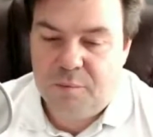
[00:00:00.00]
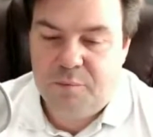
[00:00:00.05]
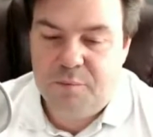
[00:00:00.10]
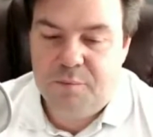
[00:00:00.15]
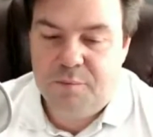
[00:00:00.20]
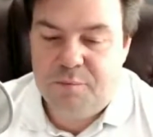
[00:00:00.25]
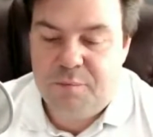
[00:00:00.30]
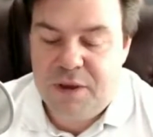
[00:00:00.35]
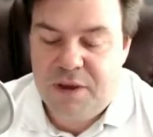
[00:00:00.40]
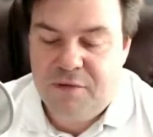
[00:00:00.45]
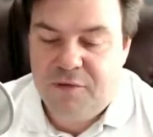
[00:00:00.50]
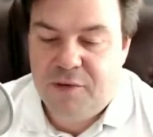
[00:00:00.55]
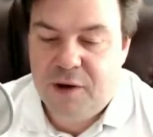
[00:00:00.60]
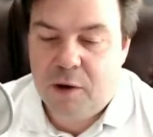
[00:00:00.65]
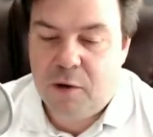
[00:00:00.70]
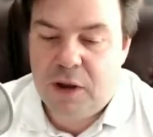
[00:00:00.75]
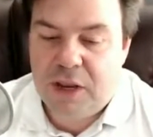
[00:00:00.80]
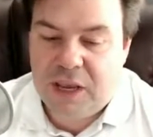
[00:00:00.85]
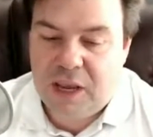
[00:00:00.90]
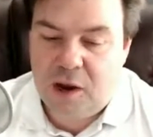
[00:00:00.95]
be
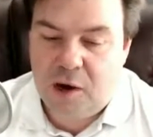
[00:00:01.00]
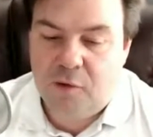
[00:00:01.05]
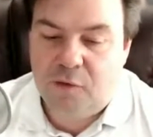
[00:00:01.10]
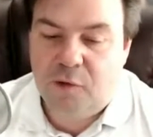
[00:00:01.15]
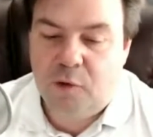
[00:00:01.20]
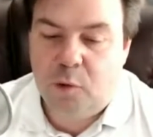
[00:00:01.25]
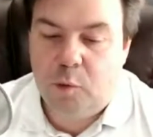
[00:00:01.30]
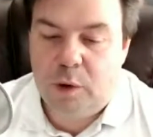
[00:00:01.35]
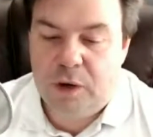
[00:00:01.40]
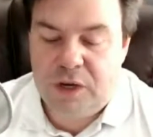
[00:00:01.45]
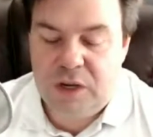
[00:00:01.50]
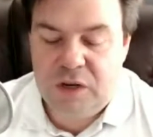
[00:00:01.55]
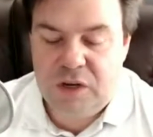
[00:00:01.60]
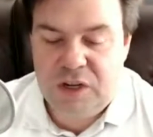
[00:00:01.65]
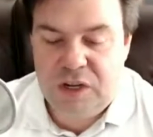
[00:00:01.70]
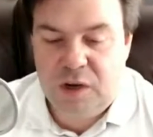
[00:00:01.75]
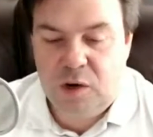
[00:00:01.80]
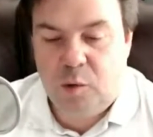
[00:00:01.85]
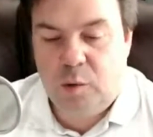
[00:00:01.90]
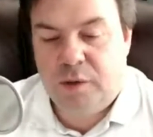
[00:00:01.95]
very careful when you
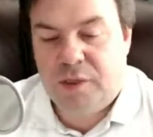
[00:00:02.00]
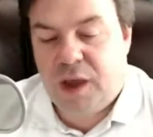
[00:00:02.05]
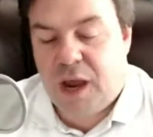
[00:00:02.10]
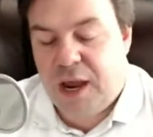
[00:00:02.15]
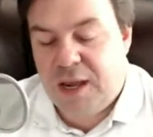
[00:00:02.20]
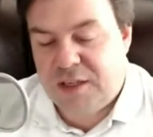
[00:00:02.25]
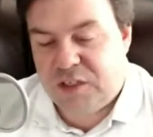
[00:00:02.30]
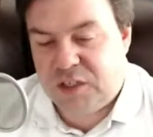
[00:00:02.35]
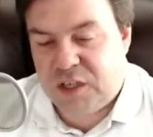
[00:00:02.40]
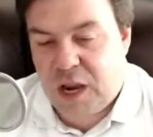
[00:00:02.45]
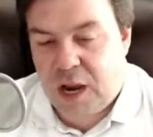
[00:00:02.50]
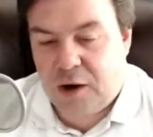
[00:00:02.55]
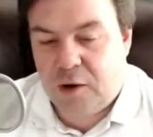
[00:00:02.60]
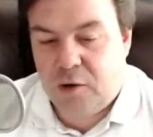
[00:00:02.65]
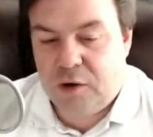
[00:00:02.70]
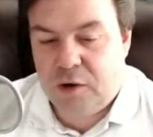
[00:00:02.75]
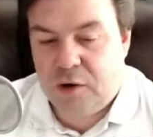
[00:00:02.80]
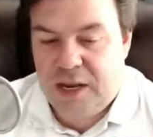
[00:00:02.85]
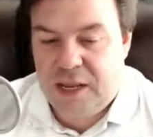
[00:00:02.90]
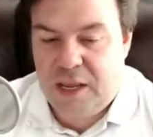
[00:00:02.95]
deal with iStock or
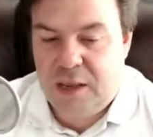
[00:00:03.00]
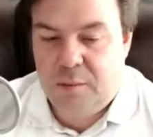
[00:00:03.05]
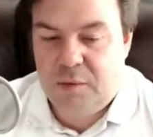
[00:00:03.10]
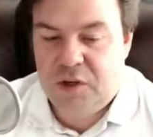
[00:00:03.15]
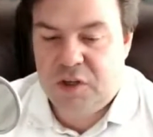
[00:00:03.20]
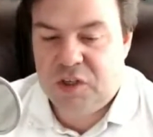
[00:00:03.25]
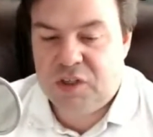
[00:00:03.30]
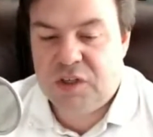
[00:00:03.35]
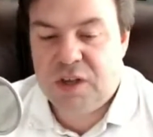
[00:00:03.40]
Getty Images.